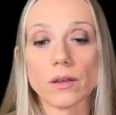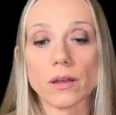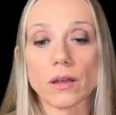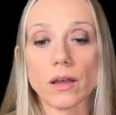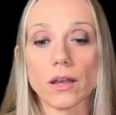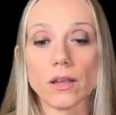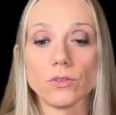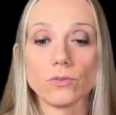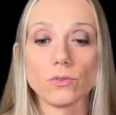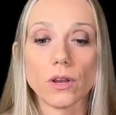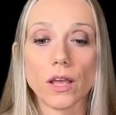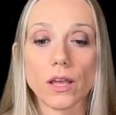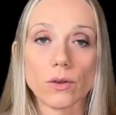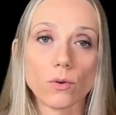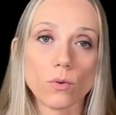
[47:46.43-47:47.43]
I do
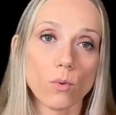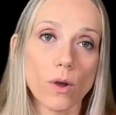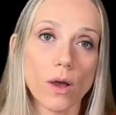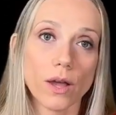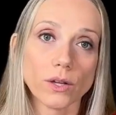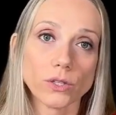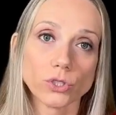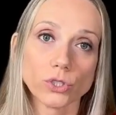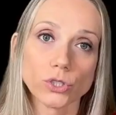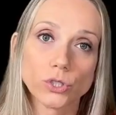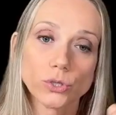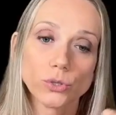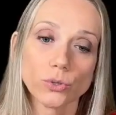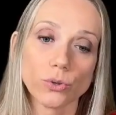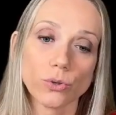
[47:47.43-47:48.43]
like 1,
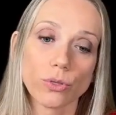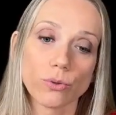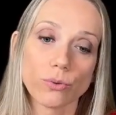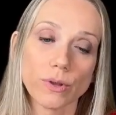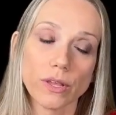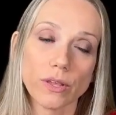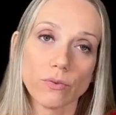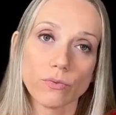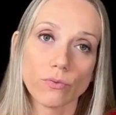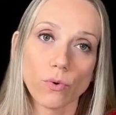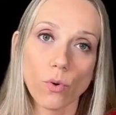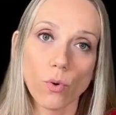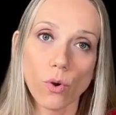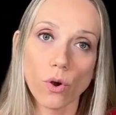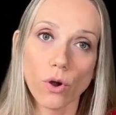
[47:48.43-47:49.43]
2, 3,
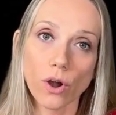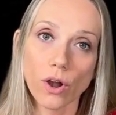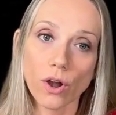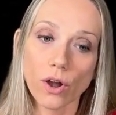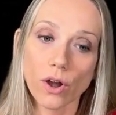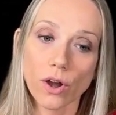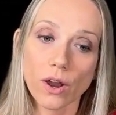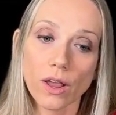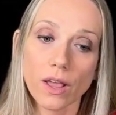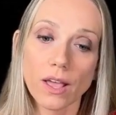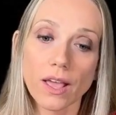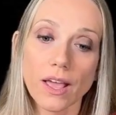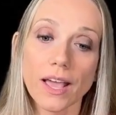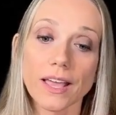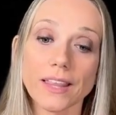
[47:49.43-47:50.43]
4,
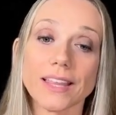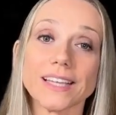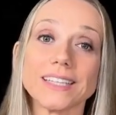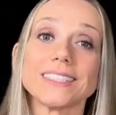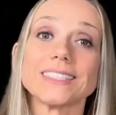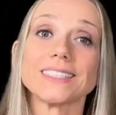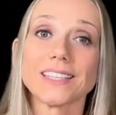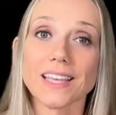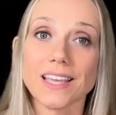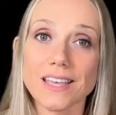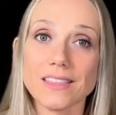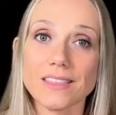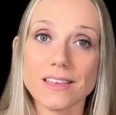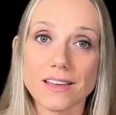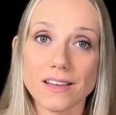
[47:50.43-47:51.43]
and I
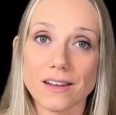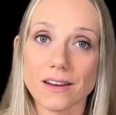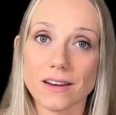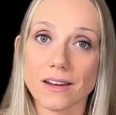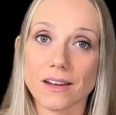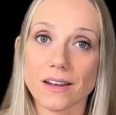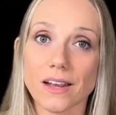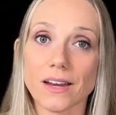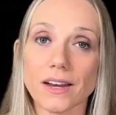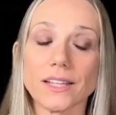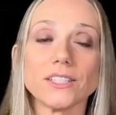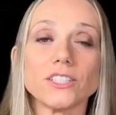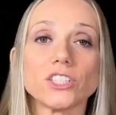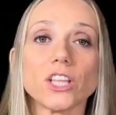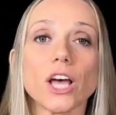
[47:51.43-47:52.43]
stay there and I
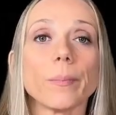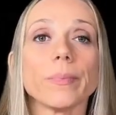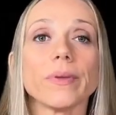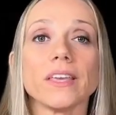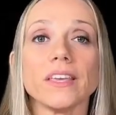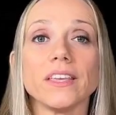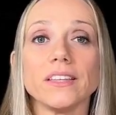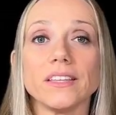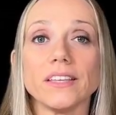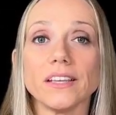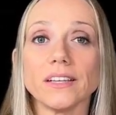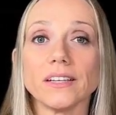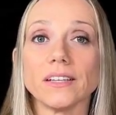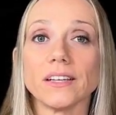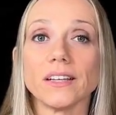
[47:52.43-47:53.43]
stop
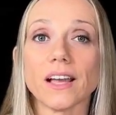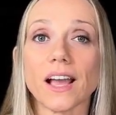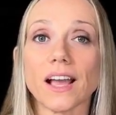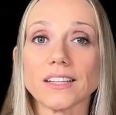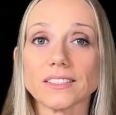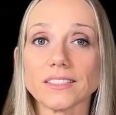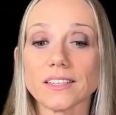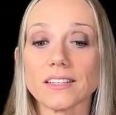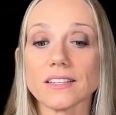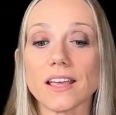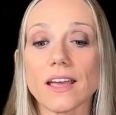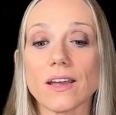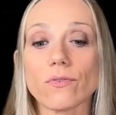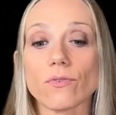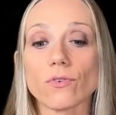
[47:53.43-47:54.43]
heating. I stay
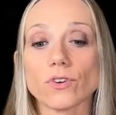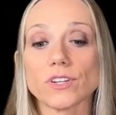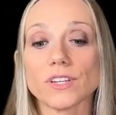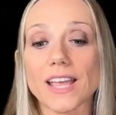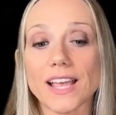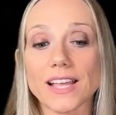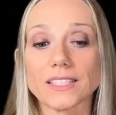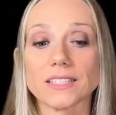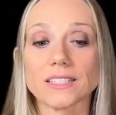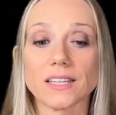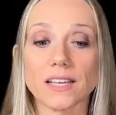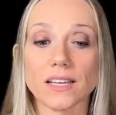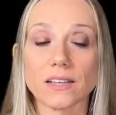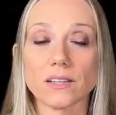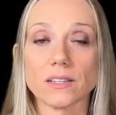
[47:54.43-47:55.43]
there for 10
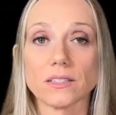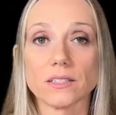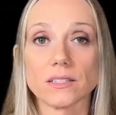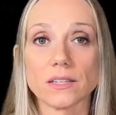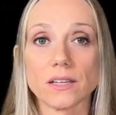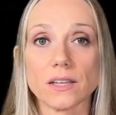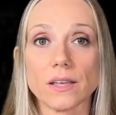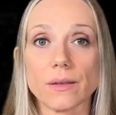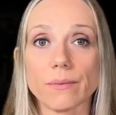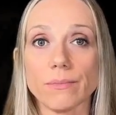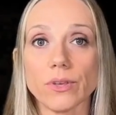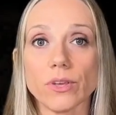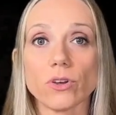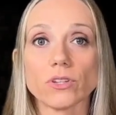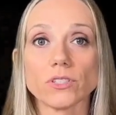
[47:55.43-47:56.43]
seconds
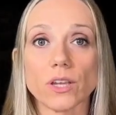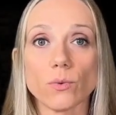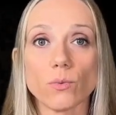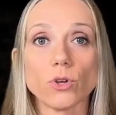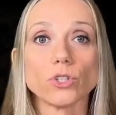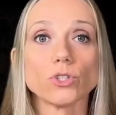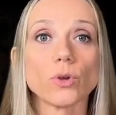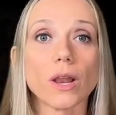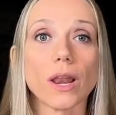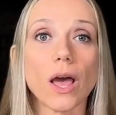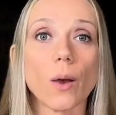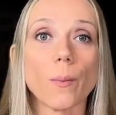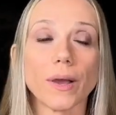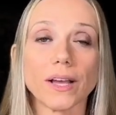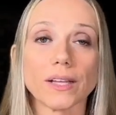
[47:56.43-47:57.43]
because I want to
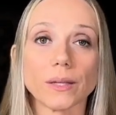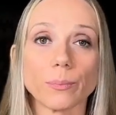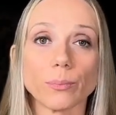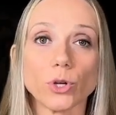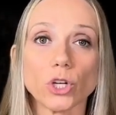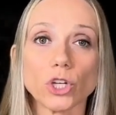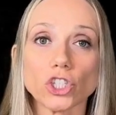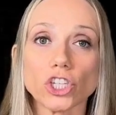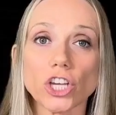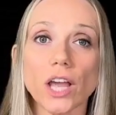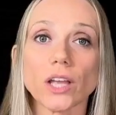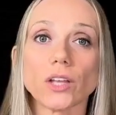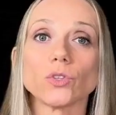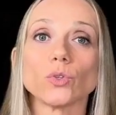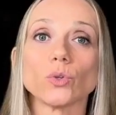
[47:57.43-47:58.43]
allow my
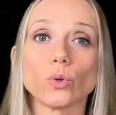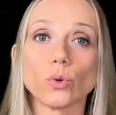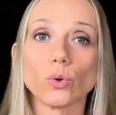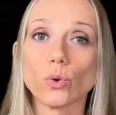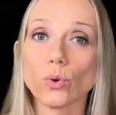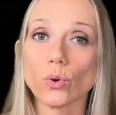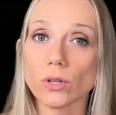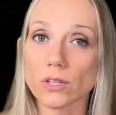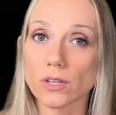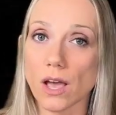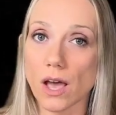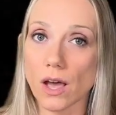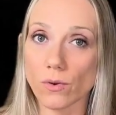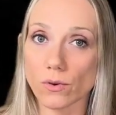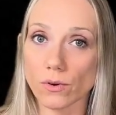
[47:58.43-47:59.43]
gutta-percha to cool
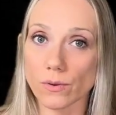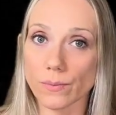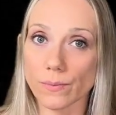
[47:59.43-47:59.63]
down.